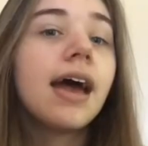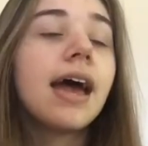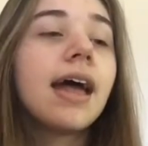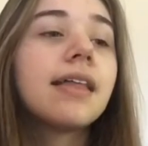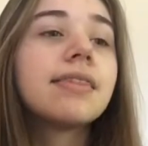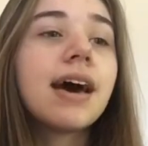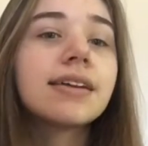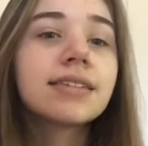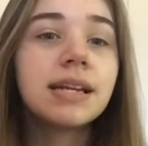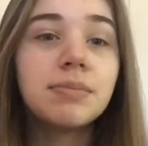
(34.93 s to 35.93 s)
And
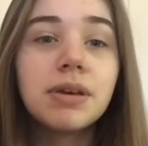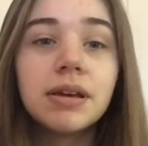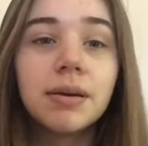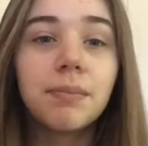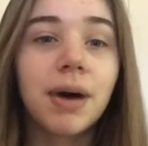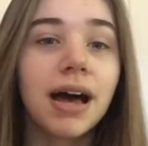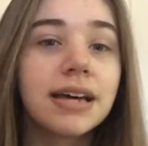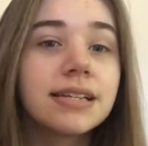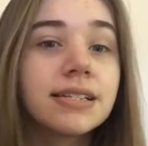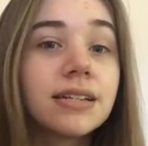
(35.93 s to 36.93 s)
that is gonna be
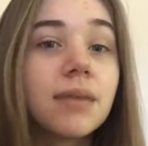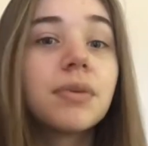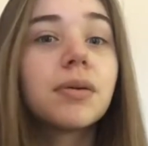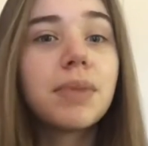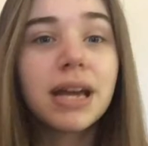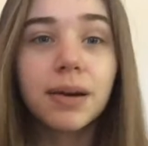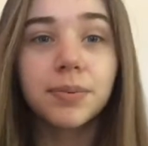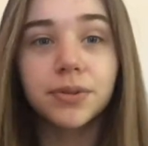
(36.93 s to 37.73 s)
my summer makeup